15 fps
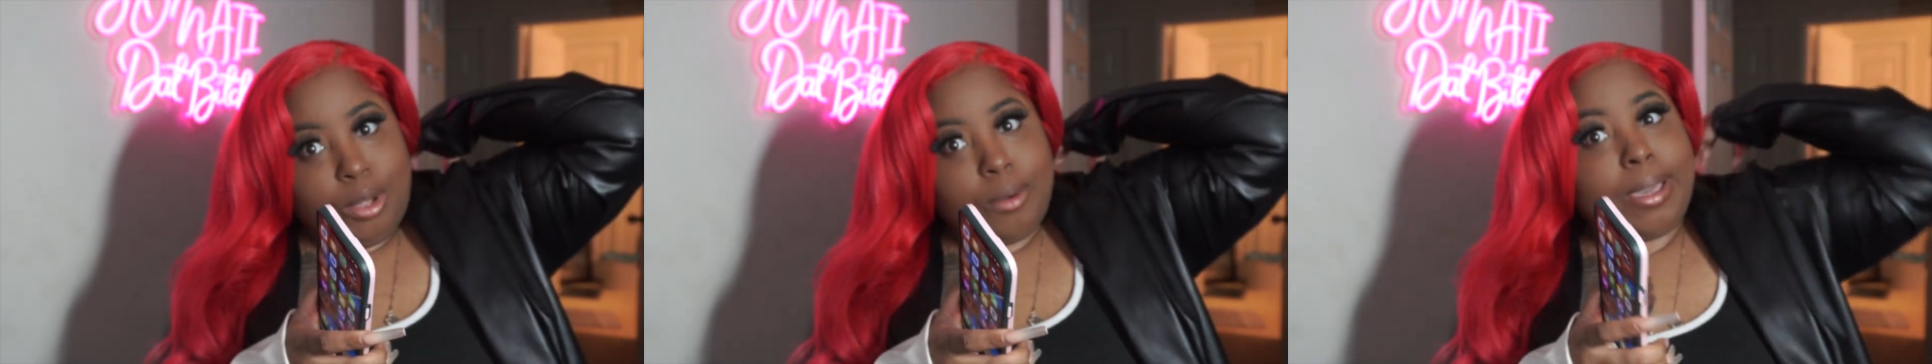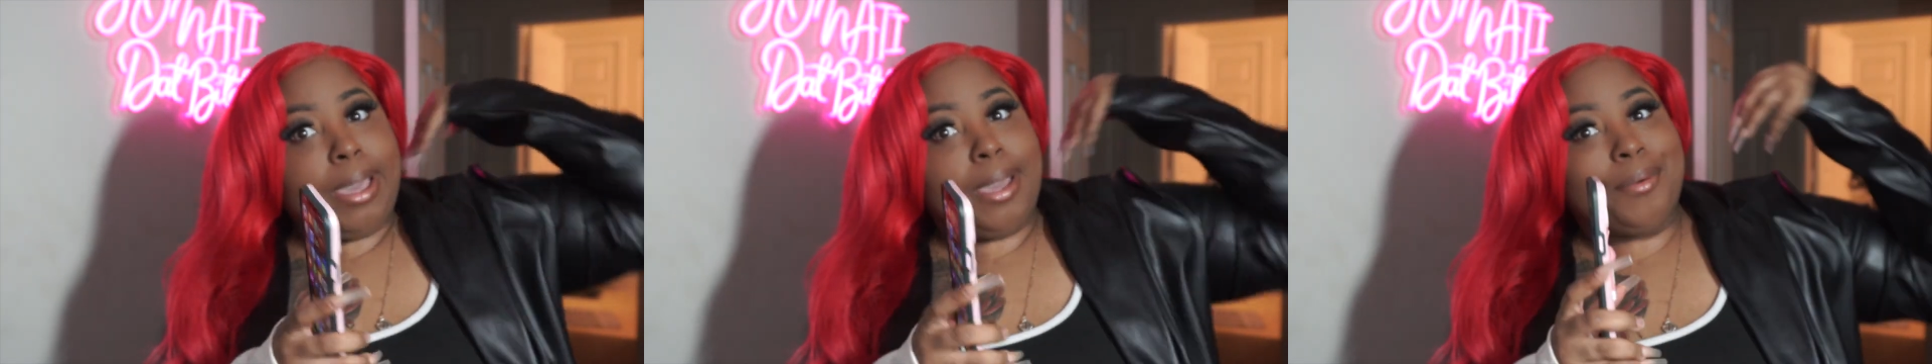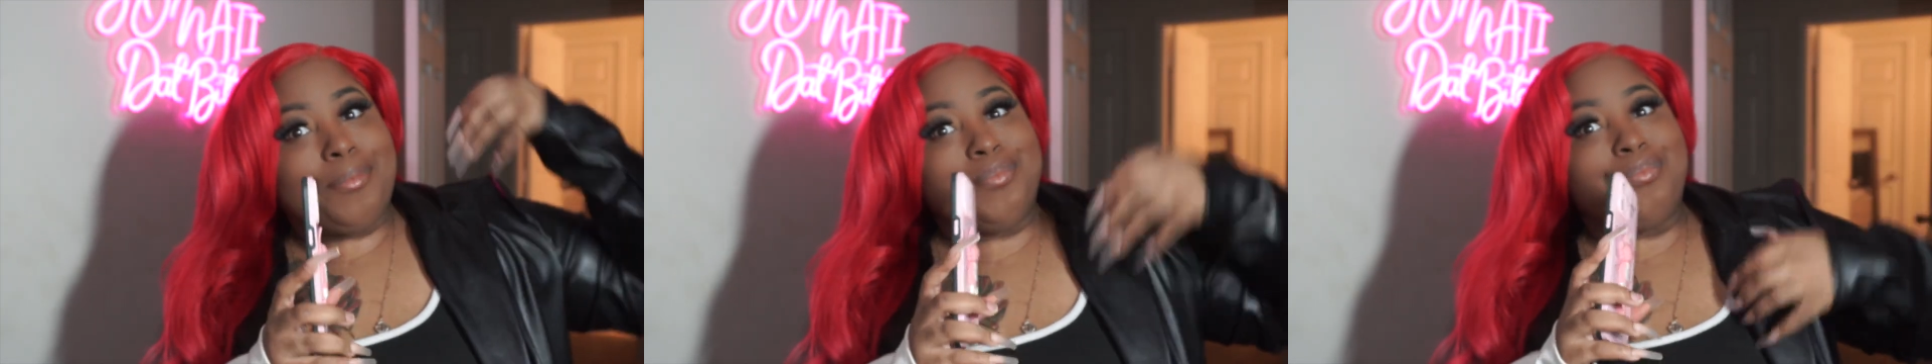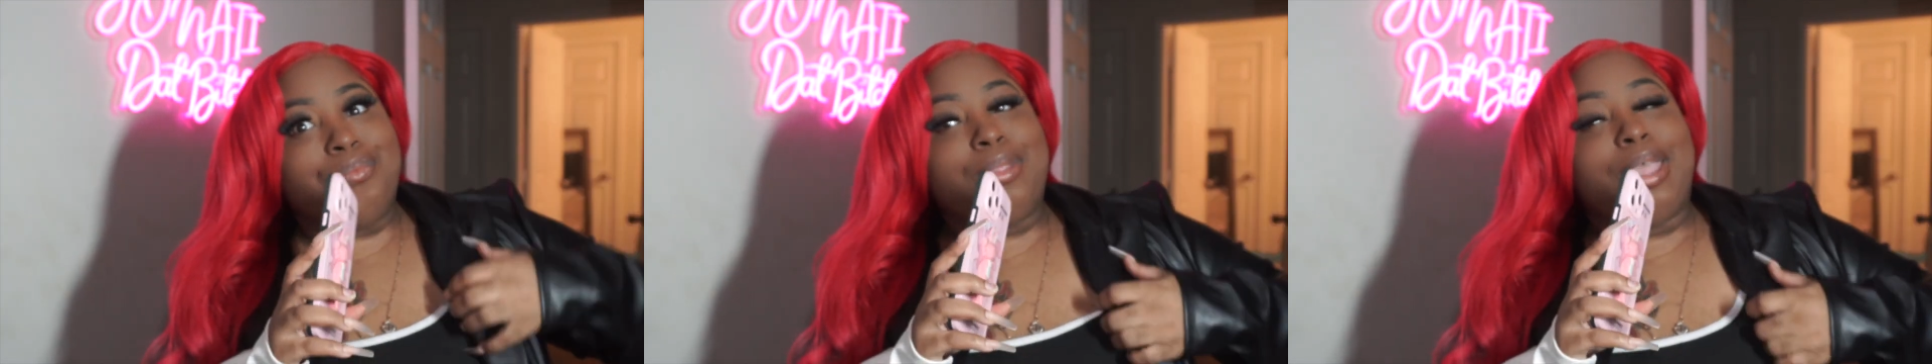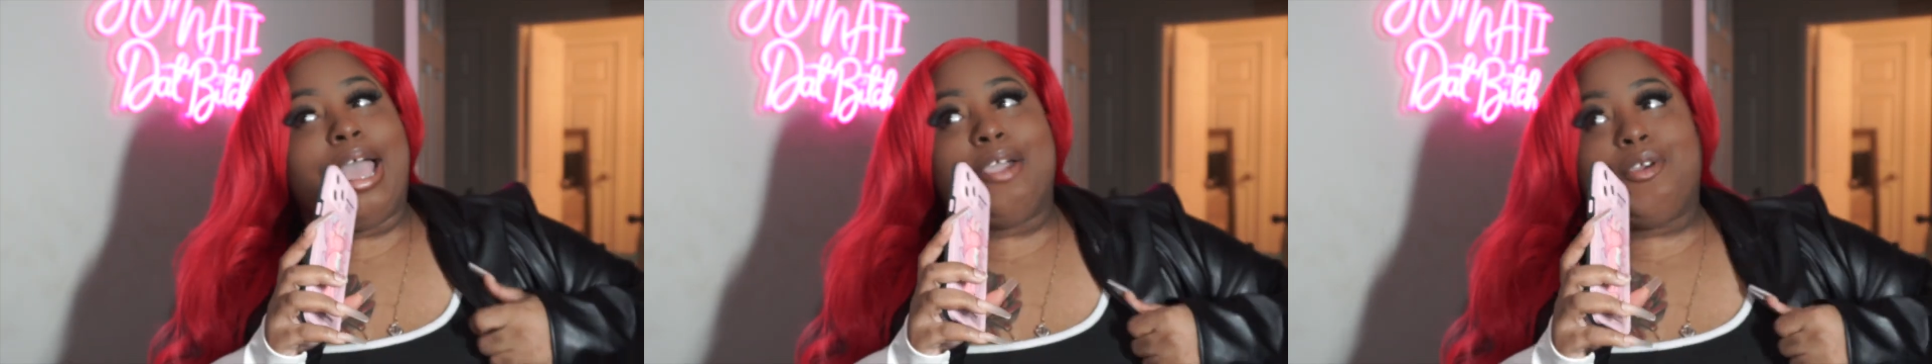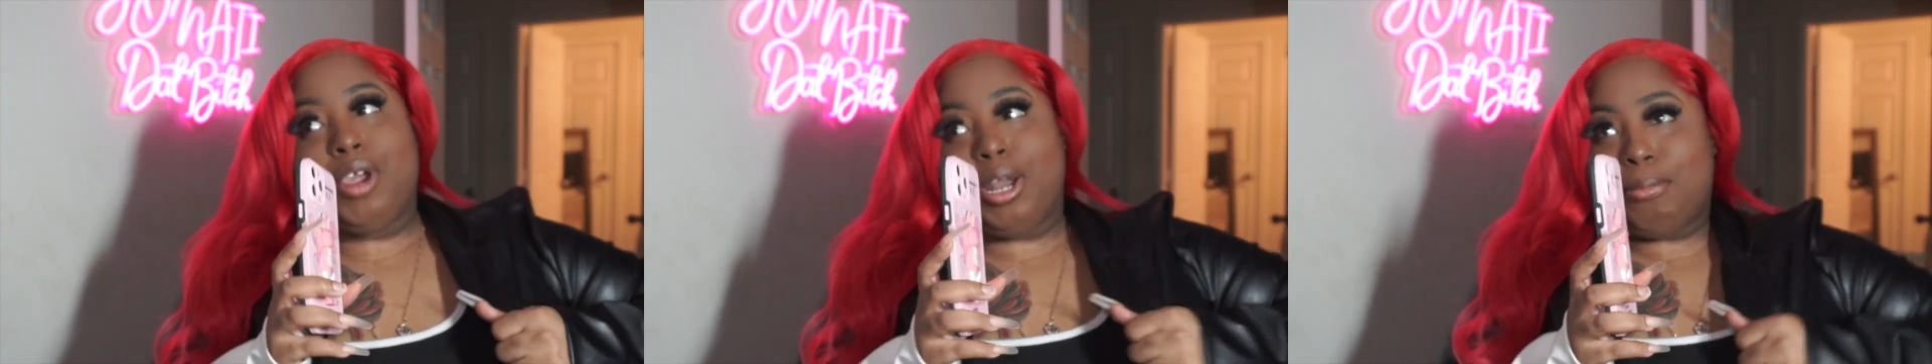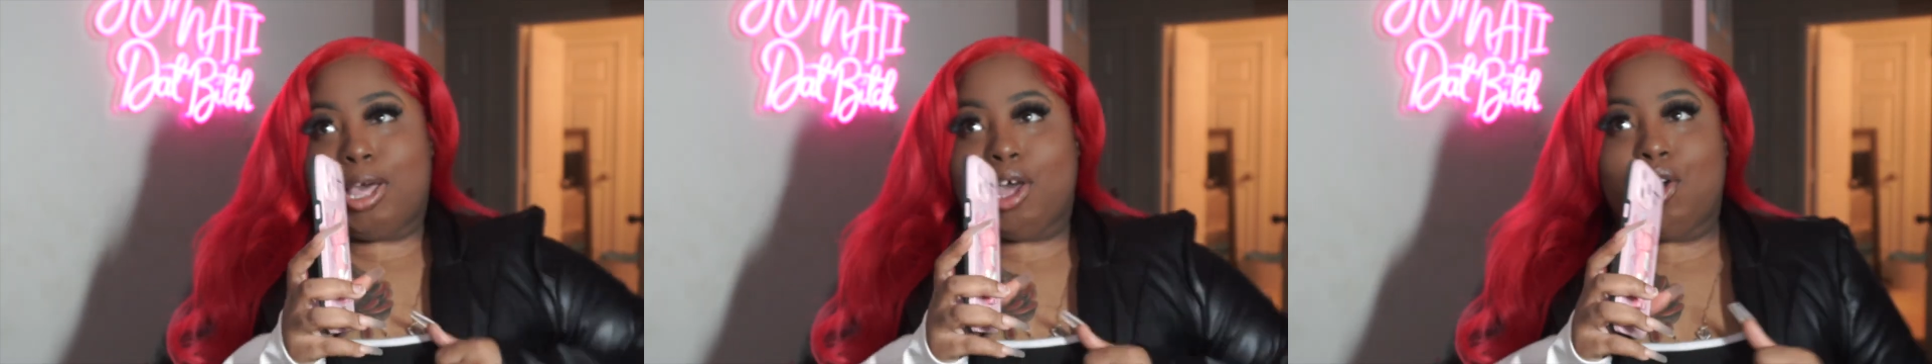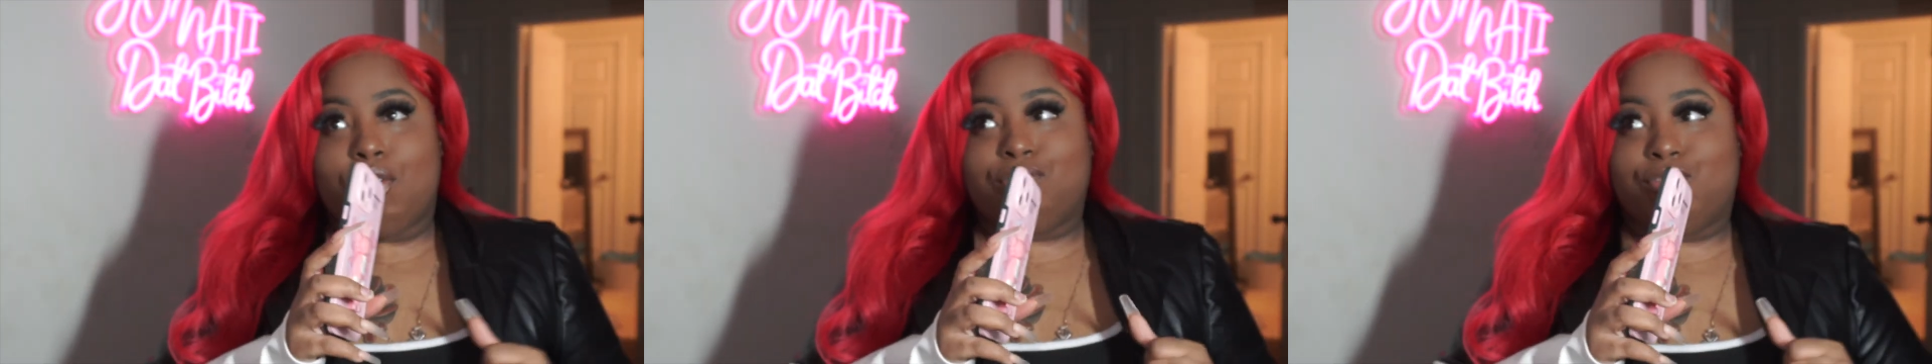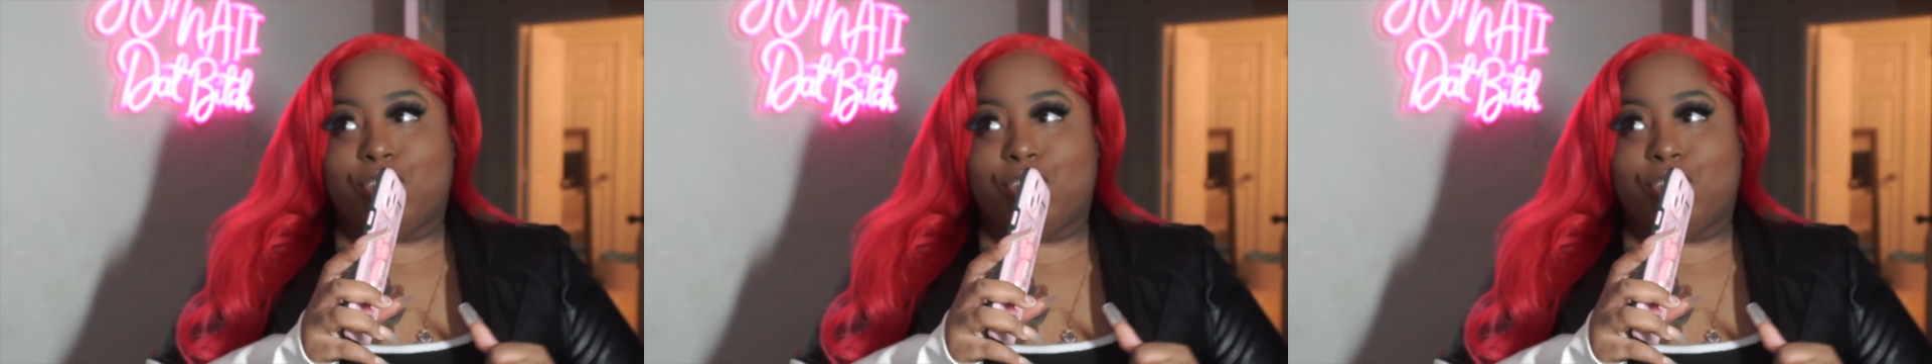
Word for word: okay? I created my own